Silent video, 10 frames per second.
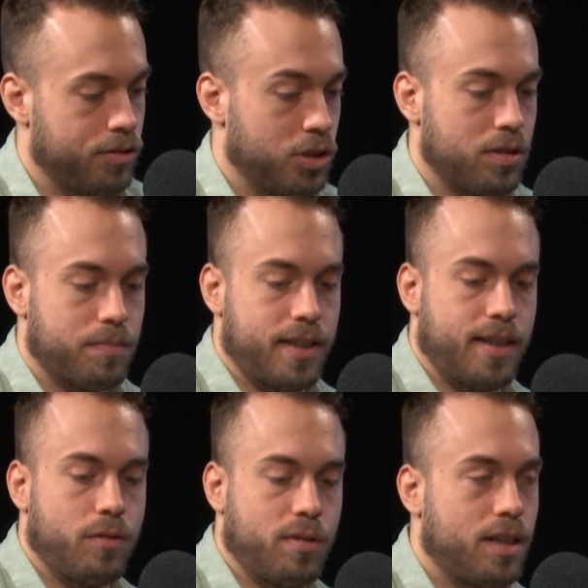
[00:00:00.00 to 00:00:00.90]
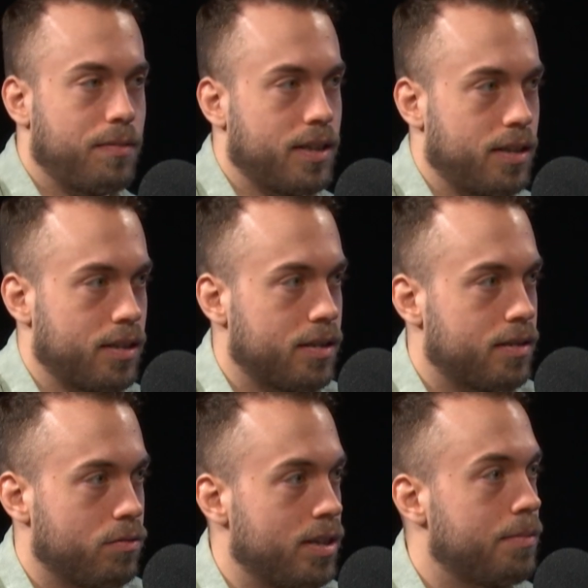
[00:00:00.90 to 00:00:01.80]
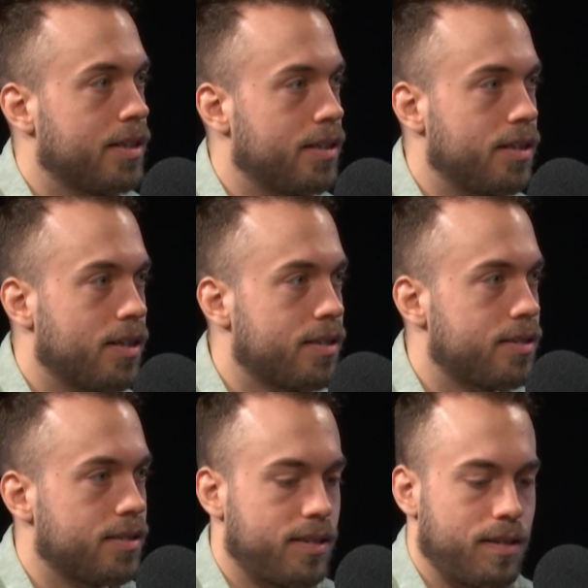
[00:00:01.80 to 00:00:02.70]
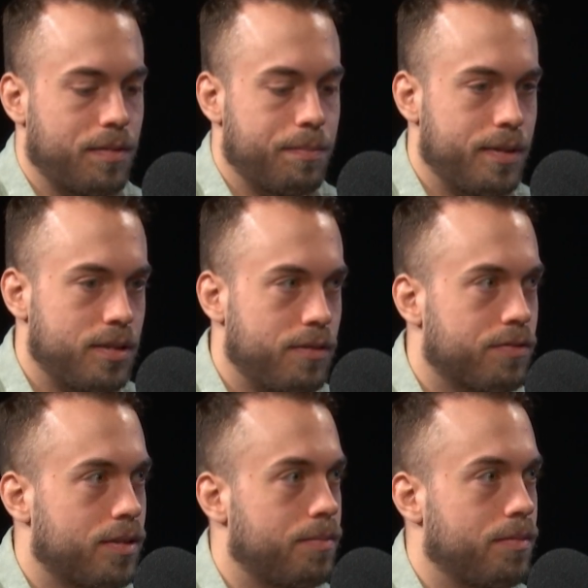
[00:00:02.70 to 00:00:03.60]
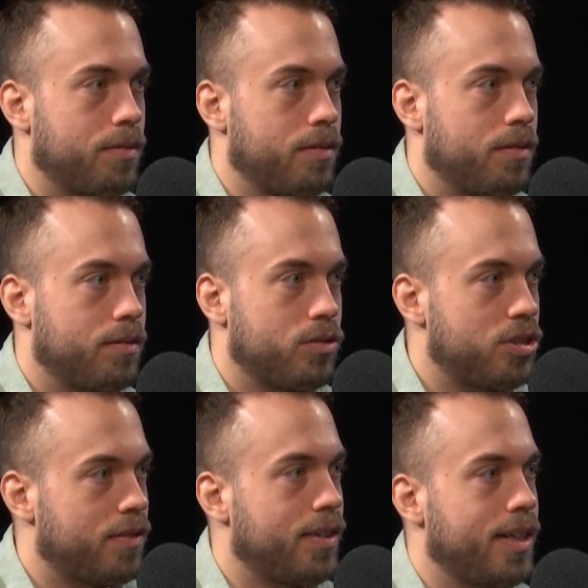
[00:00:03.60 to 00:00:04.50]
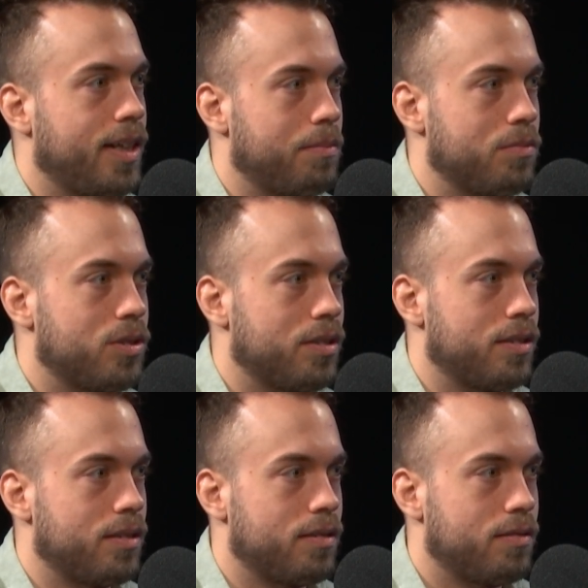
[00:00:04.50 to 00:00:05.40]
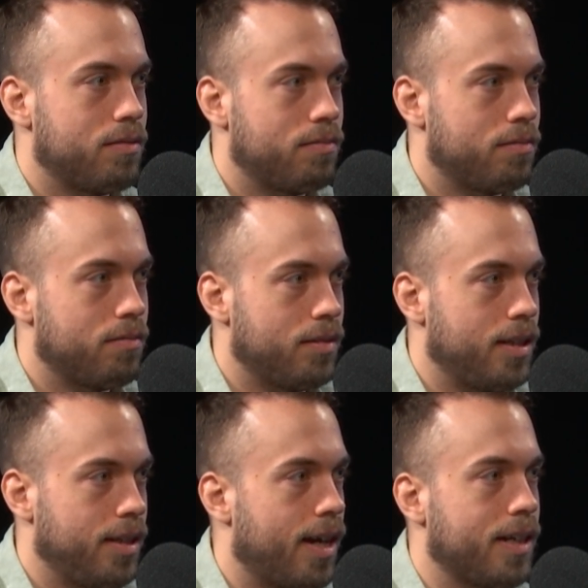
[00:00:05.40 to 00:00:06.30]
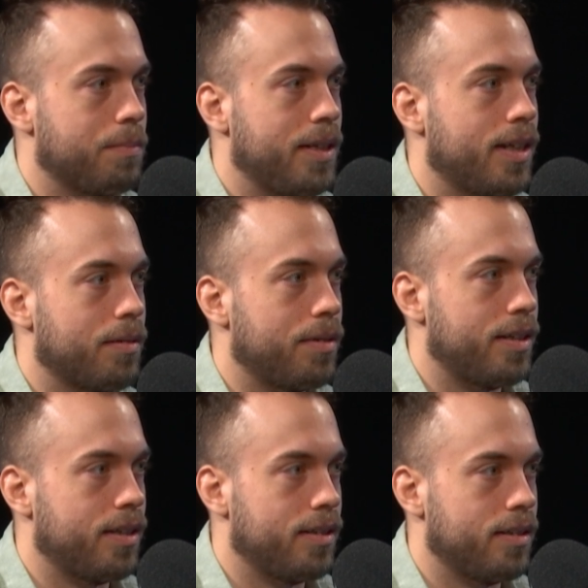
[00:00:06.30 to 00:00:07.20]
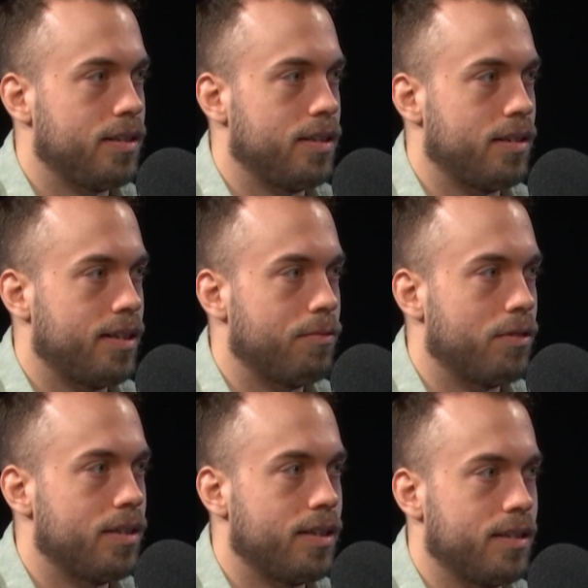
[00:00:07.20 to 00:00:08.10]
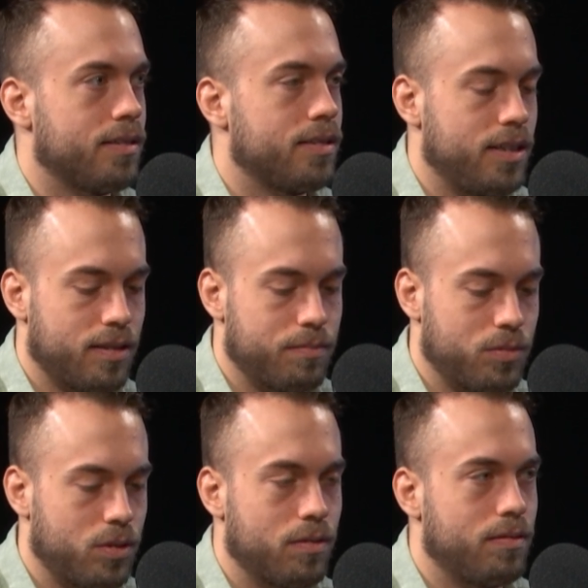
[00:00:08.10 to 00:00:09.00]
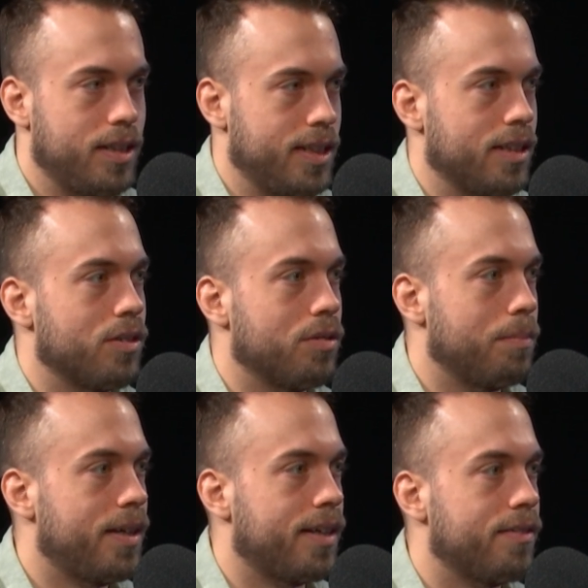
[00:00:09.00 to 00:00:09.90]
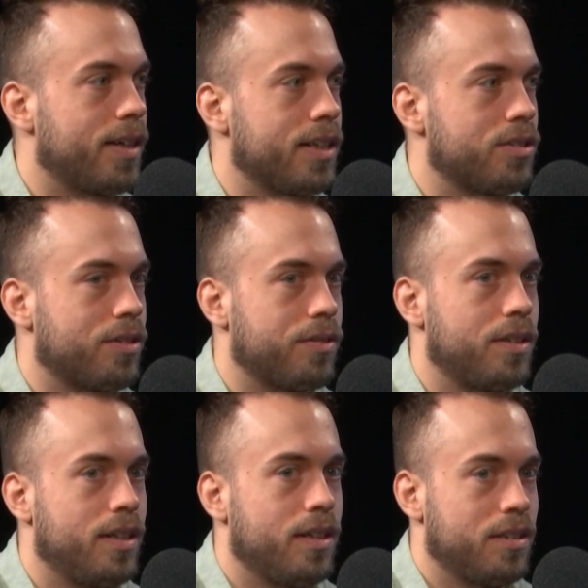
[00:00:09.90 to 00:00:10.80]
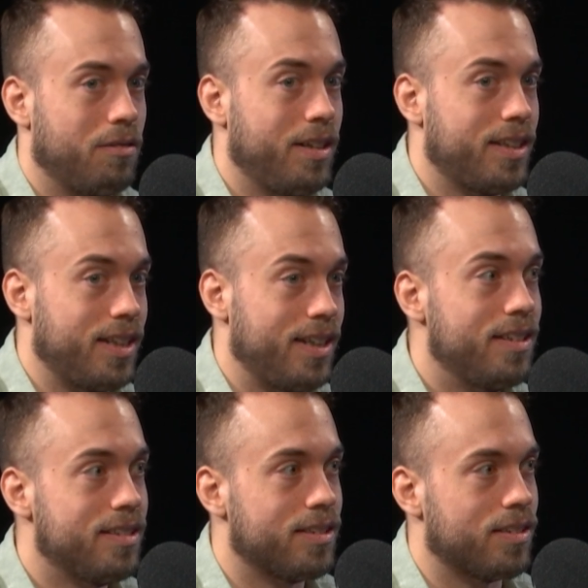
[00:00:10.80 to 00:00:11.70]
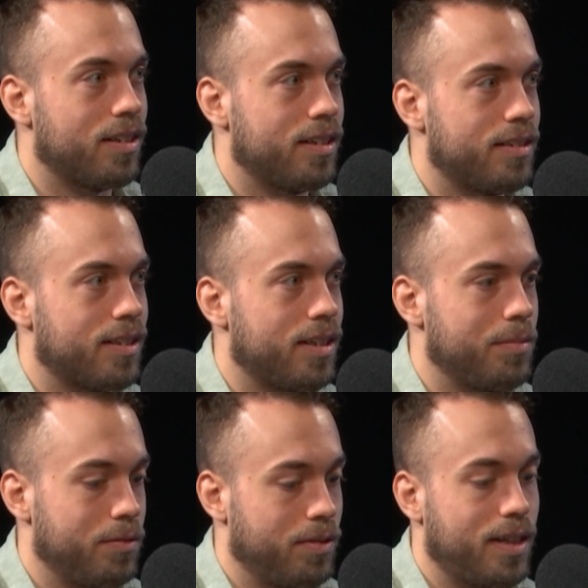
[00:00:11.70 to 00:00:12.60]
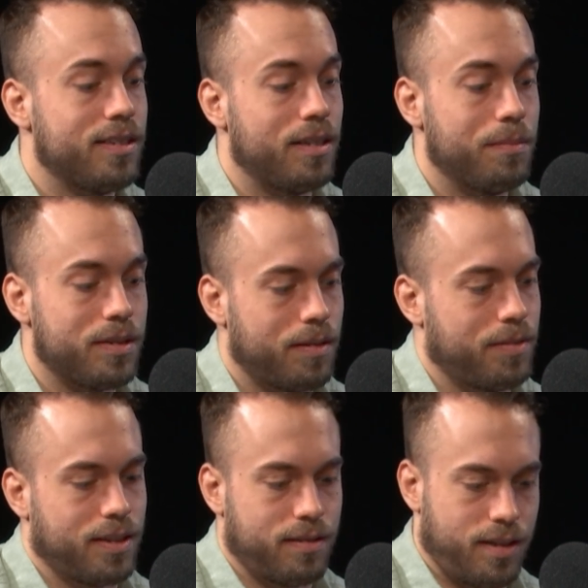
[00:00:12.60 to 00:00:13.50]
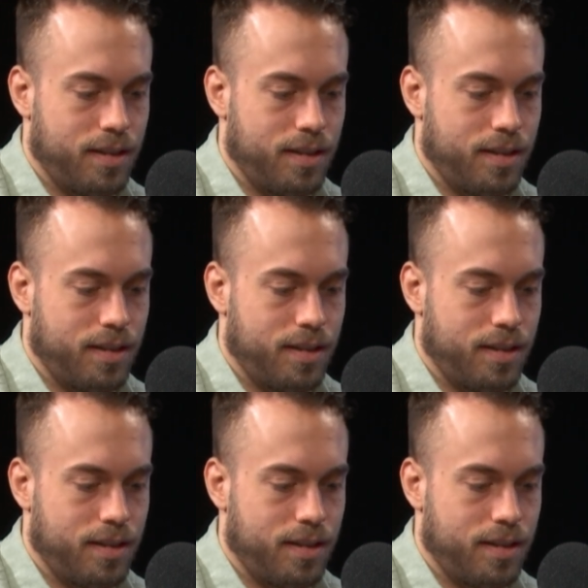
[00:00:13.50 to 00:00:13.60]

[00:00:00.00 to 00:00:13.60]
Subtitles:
during my day, when am I gonna contact them? I'm busy from 7 a.m. to 9 p.m. and then then what? Then I'm going to bed, right? So there really isn't a lot of time. And when I say I'm busy, I'm like,